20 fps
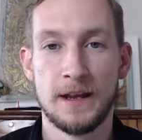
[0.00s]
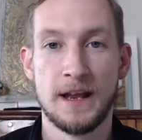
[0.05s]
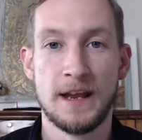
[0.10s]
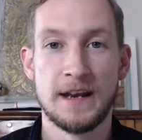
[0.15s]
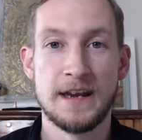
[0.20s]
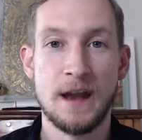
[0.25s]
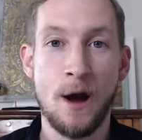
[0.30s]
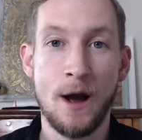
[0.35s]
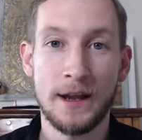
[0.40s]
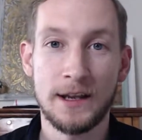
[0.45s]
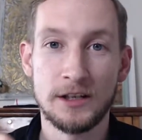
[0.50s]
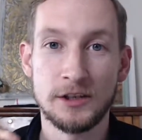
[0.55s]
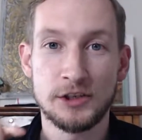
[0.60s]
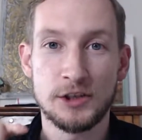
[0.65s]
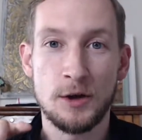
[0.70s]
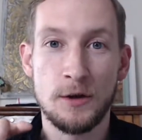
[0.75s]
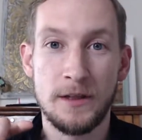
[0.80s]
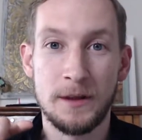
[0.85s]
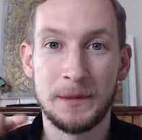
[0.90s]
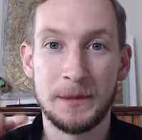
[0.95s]
Now I can
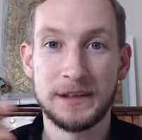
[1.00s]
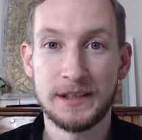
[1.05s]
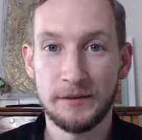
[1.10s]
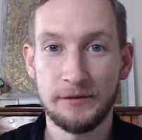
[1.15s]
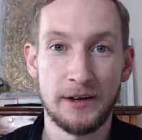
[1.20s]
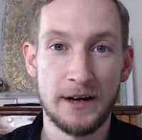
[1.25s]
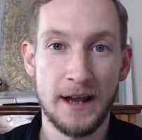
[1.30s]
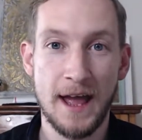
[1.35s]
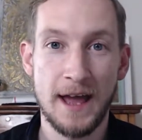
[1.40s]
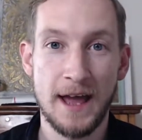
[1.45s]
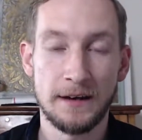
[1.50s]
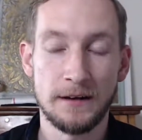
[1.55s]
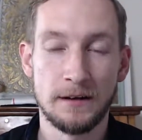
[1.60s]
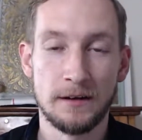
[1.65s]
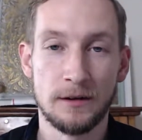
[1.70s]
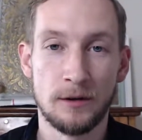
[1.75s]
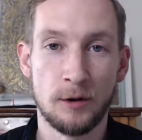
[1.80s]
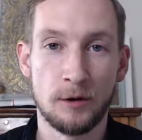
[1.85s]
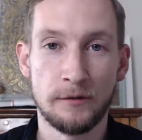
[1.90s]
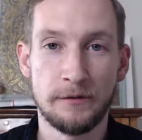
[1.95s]
show them a different ad
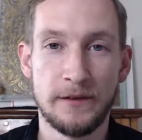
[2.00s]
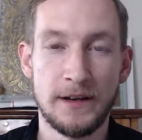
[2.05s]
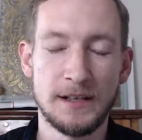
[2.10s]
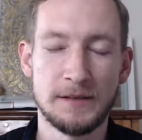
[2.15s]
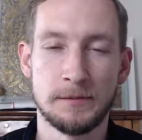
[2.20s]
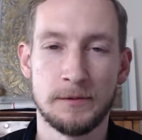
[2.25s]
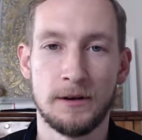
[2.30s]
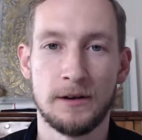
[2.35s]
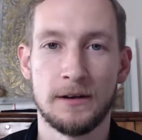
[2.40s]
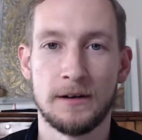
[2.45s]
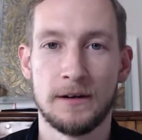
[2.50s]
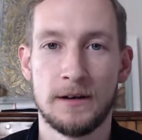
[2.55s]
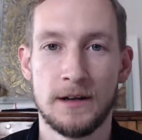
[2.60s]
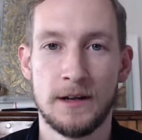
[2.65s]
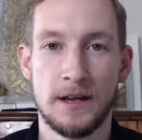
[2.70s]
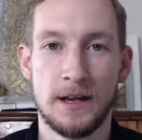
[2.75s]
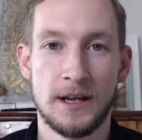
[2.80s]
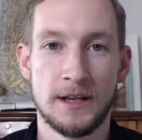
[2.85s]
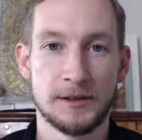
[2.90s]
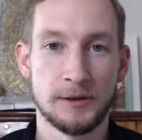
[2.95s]
on Facebook.
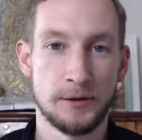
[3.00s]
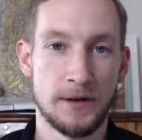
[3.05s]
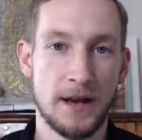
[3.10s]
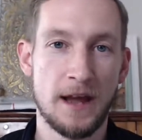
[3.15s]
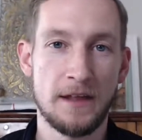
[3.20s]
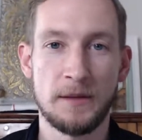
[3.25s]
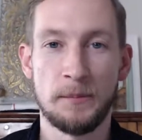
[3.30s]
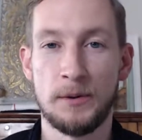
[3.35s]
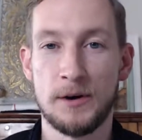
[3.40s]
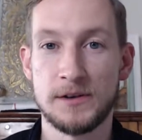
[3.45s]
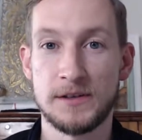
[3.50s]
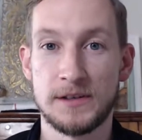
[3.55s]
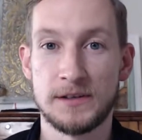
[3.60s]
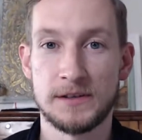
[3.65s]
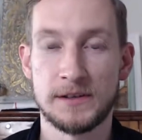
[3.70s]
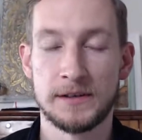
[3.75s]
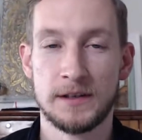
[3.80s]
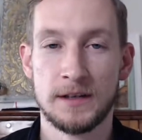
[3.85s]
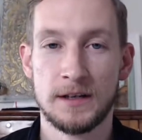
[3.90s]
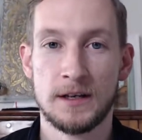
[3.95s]
So now the
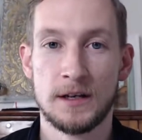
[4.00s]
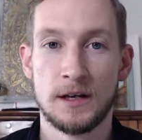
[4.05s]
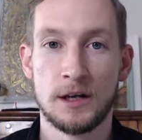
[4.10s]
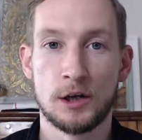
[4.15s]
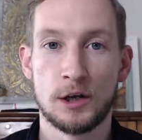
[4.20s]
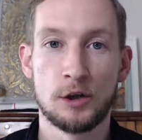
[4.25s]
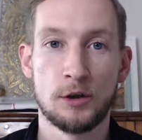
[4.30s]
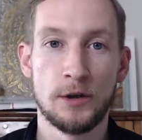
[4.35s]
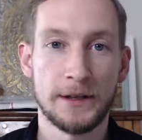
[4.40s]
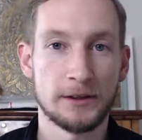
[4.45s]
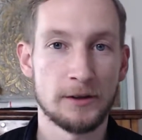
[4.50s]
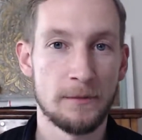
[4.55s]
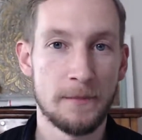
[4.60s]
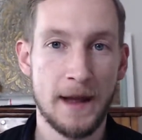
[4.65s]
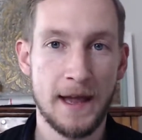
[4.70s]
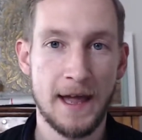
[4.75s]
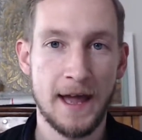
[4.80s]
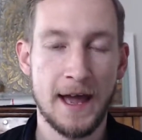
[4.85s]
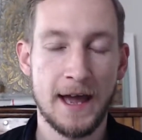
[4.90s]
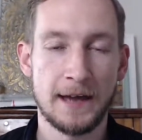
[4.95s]
person's clicked on
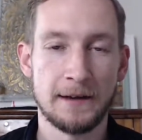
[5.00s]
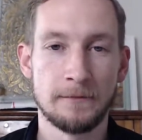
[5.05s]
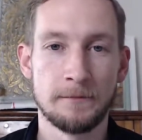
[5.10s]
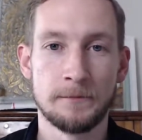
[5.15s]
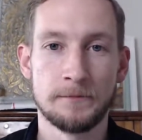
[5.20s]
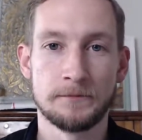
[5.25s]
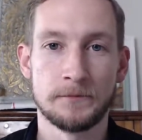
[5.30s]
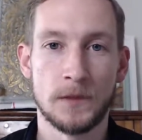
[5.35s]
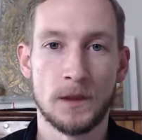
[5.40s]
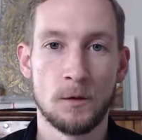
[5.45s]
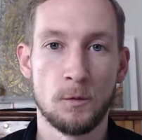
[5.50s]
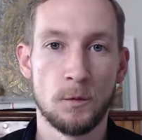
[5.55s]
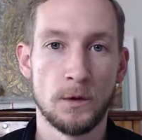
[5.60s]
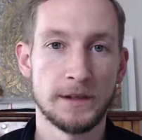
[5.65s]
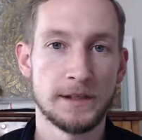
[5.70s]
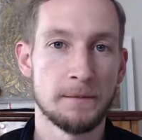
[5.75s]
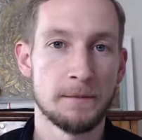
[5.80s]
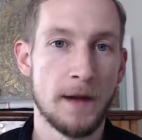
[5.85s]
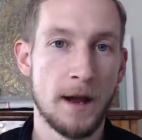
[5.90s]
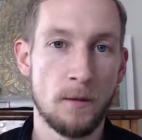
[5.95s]
my ad,
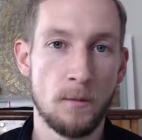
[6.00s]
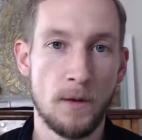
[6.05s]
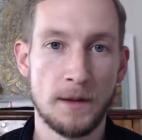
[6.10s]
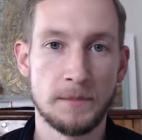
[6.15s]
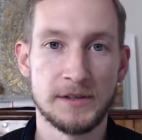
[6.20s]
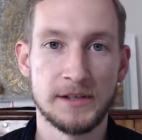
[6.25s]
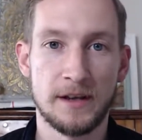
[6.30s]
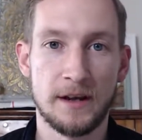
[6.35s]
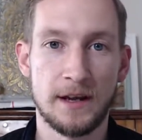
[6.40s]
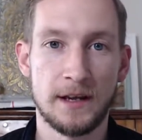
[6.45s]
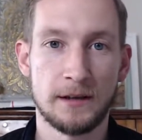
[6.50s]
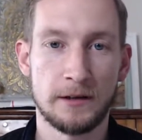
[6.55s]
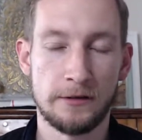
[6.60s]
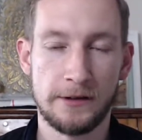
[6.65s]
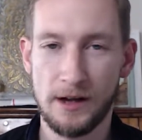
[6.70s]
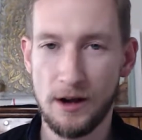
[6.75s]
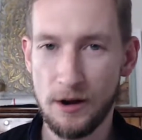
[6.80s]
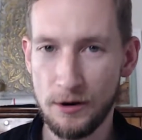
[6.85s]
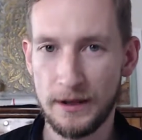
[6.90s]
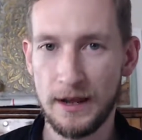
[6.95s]
went to my website, they're
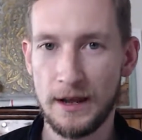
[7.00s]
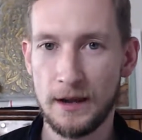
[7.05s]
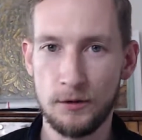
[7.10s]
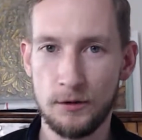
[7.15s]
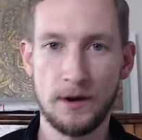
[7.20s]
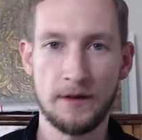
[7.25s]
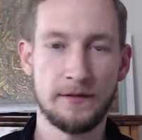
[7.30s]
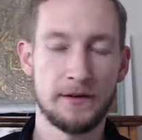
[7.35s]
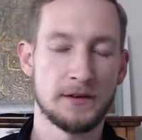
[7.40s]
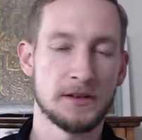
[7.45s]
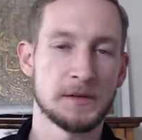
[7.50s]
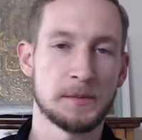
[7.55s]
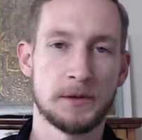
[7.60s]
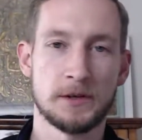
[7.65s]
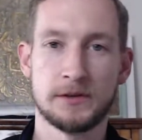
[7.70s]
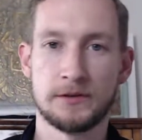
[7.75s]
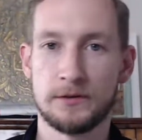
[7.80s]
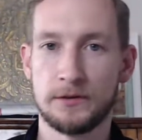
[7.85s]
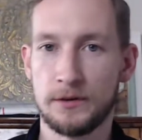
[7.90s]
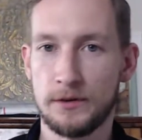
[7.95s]
like, okay, cool, I found this
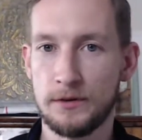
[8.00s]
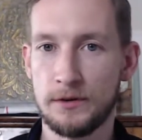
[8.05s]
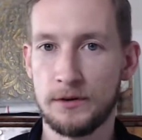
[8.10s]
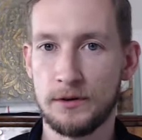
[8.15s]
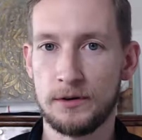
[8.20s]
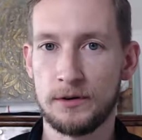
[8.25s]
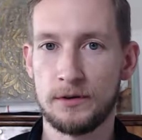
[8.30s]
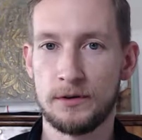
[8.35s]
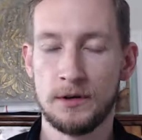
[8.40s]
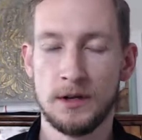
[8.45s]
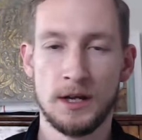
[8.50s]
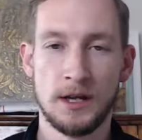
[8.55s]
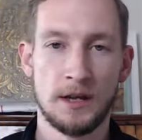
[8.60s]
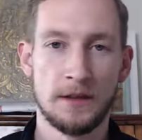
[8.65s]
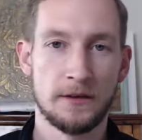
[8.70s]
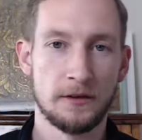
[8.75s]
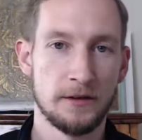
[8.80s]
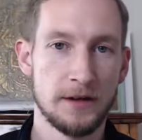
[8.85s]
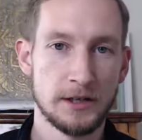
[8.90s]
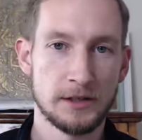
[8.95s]
person on Google,
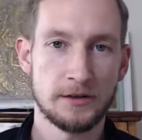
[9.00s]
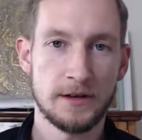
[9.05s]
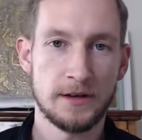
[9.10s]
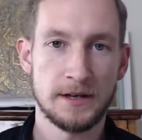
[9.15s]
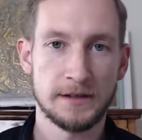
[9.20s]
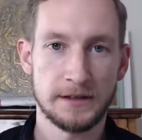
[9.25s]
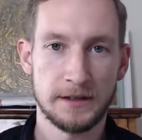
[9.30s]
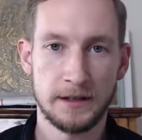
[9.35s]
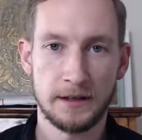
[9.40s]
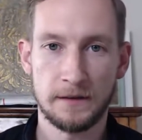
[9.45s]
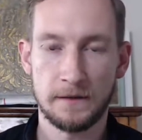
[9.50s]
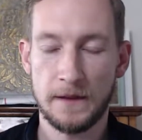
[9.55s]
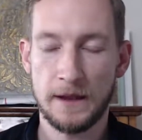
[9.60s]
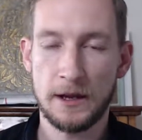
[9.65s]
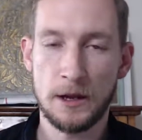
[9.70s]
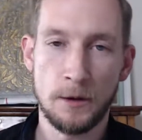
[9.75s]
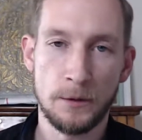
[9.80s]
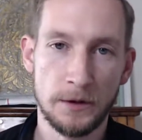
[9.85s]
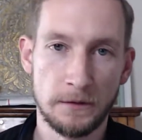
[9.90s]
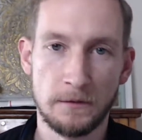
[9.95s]
they're interesting, they
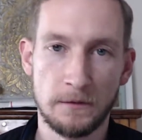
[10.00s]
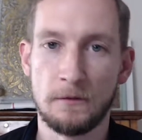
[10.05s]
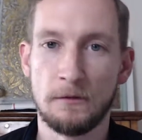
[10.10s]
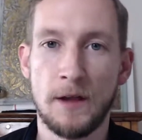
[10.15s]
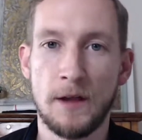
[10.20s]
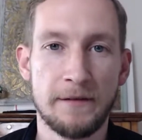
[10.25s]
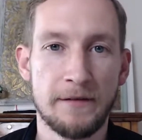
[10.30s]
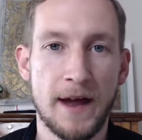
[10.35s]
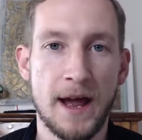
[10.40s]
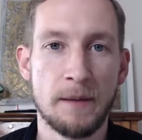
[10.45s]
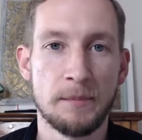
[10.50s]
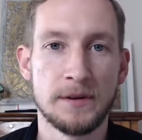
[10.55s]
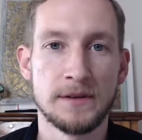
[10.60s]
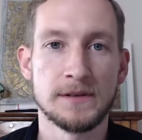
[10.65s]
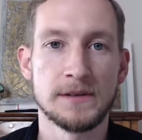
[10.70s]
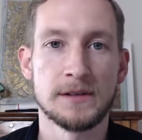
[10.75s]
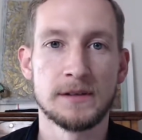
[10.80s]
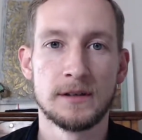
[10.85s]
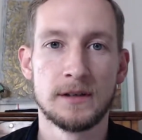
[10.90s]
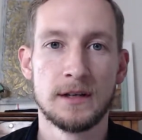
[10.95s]
go and life
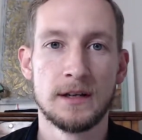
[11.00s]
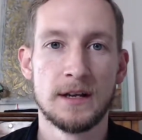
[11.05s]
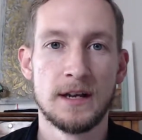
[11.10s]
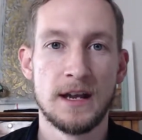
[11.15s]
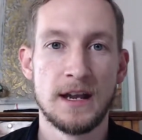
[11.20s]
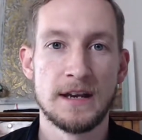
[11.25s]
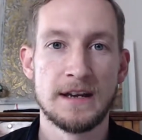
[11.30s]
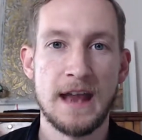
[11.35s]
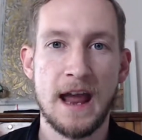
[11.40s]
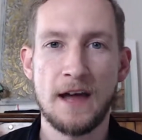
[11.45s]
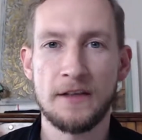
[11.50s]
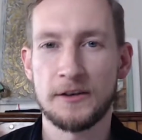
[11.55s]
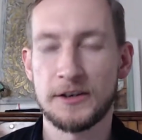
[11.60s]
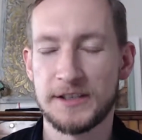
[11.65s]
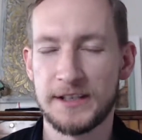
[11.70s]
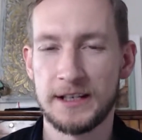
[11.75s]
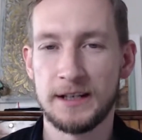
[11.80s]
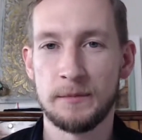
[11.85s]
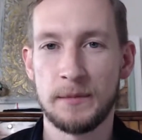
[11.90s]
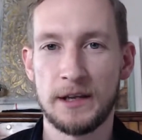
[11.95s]
happens. Now they're
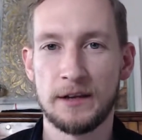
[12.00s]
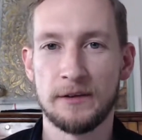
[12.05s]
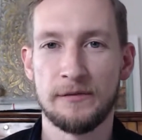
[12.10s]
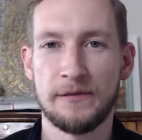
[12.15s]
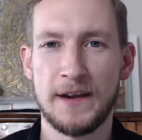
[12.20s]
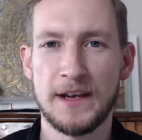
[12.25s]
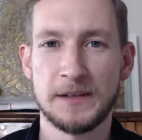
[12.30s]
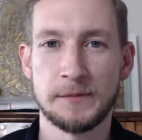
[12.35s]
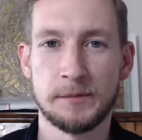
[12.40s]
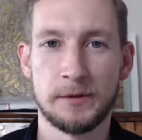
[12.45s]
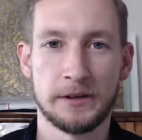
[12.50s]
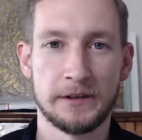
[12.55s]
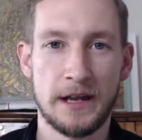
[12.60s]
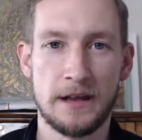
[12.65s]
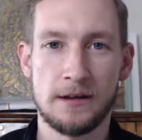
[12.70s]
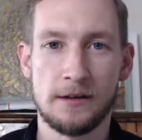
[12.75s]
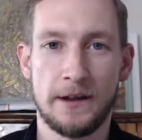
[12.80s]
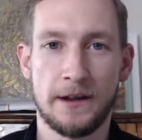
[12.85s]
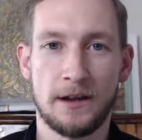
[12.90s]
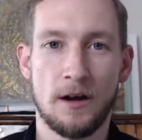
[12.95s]
seeing me in Facebook, now
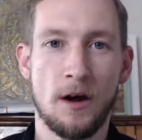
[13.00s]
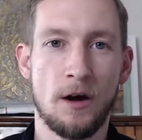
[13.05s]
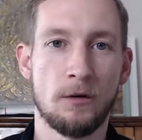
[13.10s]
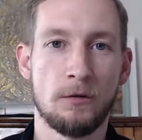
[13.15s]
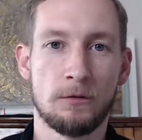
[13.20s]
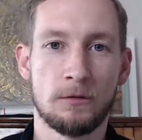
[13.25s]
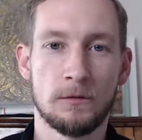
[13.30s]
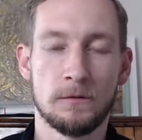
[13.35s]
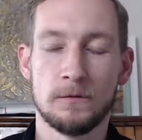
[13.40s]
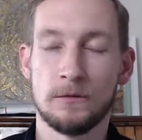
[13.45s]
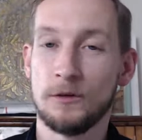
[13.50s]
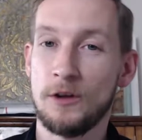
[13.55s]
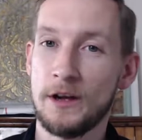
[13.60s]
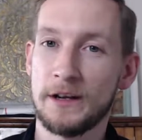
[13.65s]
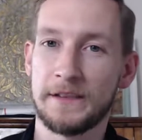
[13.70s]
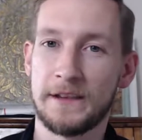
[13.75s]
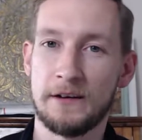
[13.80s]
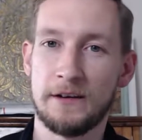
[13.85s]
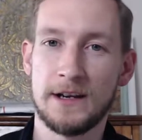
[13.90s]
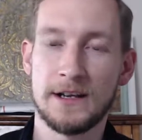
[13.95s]
they're like, oh,
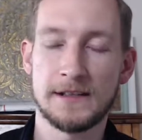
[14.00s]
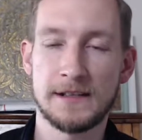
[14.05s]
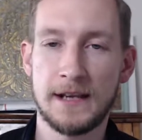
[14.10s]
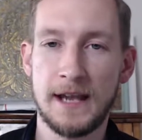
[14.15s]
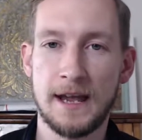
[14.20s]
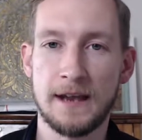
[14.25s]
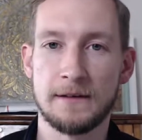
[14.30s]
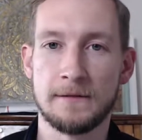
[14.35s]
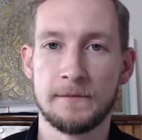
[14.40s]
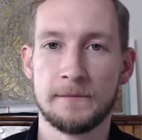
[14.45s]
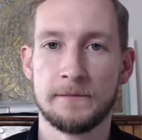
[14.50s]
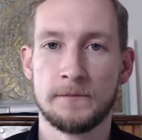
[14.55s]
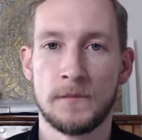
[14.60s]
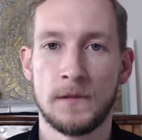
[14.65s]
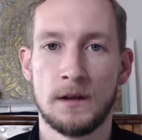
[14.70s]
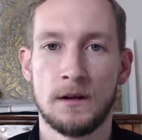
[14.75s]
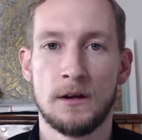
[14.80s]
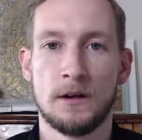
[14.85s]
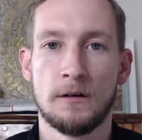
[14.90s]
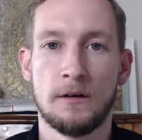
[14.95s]
look, there he is again,
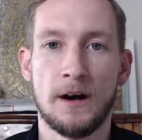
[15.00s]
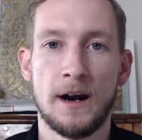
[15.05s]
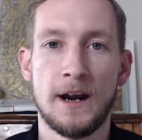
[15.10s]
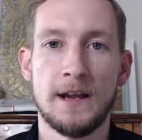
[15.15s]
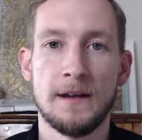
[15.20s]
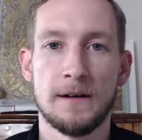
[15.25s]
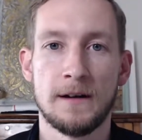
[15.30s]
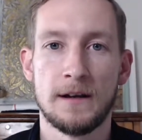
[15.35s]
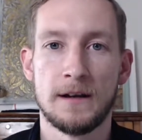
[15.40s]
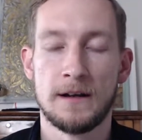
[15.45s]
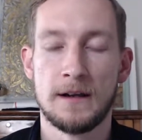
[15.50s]
right?